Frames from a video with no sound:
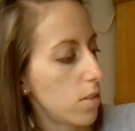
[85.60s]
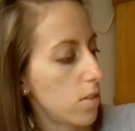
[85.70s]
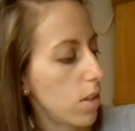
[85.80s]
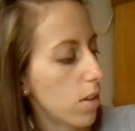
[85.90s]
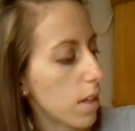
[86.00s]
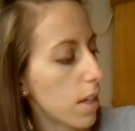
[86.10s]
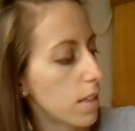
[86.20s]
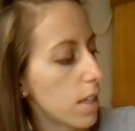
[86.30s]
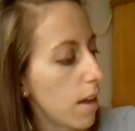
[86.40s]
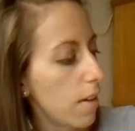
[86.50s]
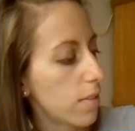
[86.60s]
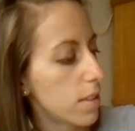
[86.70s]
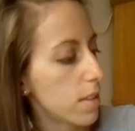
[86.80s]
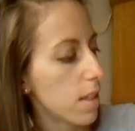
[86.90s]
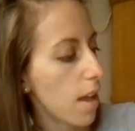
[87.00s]
2 lowercase F's,
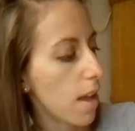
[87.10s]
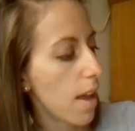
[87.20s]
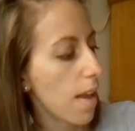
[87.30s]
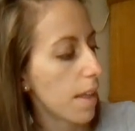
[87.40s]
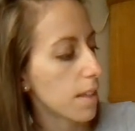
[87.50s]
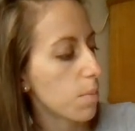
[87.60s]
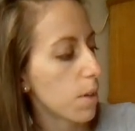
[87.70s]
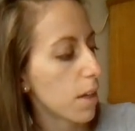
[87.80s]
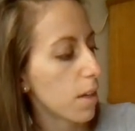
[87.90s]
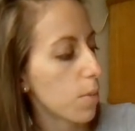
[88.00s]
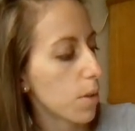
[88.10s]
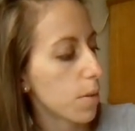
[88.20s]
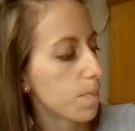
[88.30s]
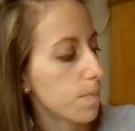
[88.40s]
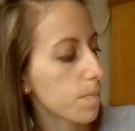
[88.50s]
and that's a pink bird.
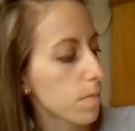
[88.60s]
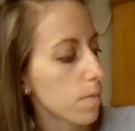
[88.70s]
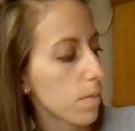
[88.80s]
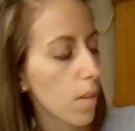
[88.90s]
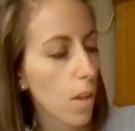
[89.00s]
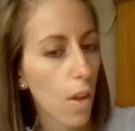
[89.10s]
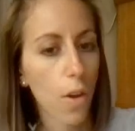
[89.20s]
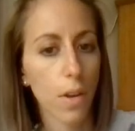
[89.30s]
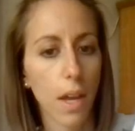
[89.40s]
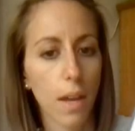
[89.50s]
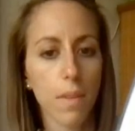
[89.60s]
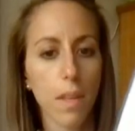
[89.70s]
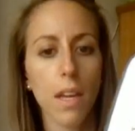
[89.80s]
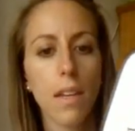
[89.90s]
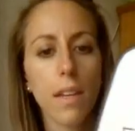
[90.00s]
Okay.
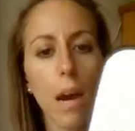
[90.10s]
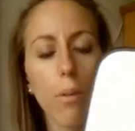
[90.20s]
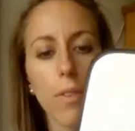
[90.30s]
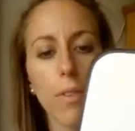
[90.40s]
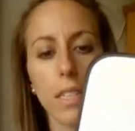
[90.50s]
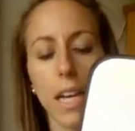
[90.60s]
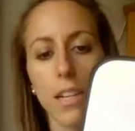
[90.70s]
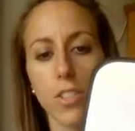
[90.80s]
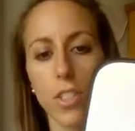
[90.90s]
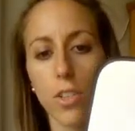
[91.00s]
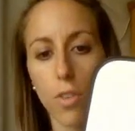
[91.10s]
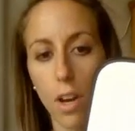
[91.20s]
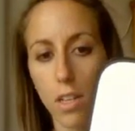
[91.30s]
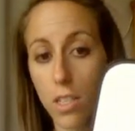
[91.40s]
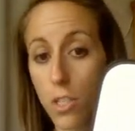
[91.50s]
Now we're ready to actually
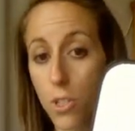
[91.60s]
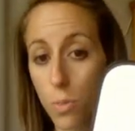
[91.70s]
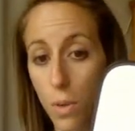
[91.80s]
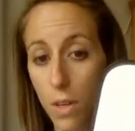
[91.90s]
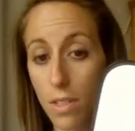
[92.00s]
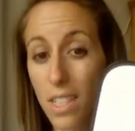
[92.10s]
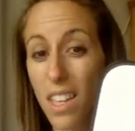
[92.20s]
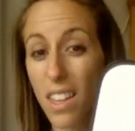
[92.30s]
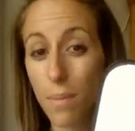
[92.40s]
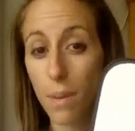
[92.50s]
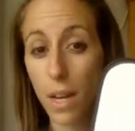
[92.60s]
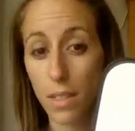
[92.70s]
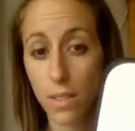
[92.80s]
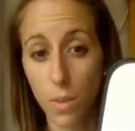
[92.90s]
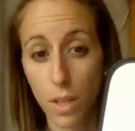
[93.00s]
cross the 2 birds in the
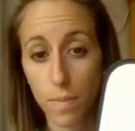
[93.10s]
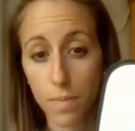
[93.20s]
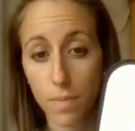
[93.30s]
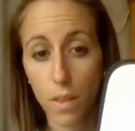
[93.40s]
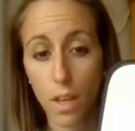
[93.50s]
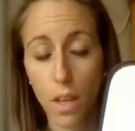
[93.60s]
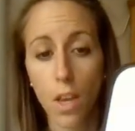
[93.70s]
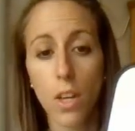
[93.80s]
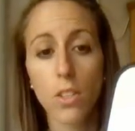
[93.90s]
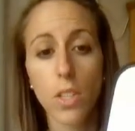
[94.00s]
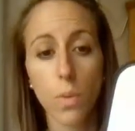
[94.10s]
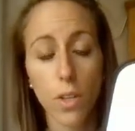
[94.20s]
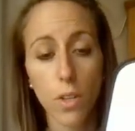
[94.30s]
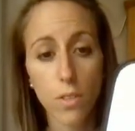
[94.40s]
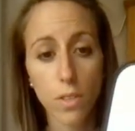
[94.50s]
Punnett square. So
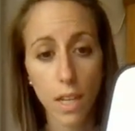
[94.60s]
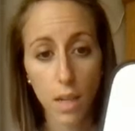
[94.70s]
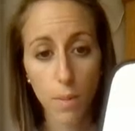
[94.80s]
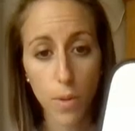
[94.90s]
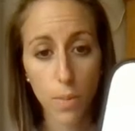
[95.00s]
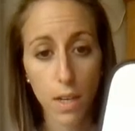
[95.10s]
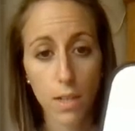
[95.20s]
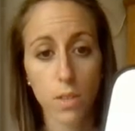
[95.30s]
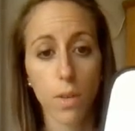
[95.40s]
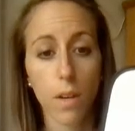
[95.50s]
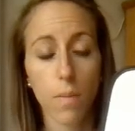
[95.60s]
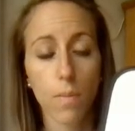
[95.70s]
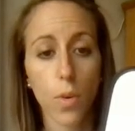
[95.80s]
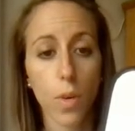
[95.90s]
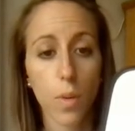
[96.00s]
when you're setting up your Punnett square,
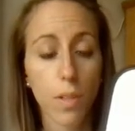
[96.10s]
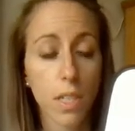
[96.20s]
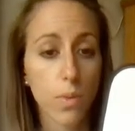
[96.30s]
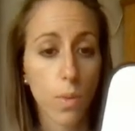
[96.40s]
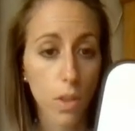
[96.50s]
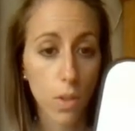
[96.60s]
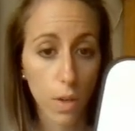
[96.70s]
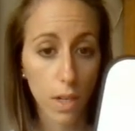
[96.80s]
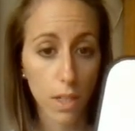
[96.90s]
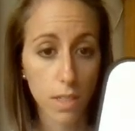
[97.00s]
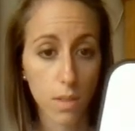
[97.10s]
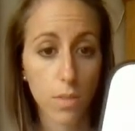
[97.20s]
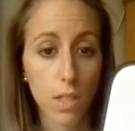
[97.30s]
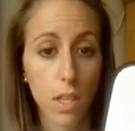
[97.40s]
you're going to place one of the organisms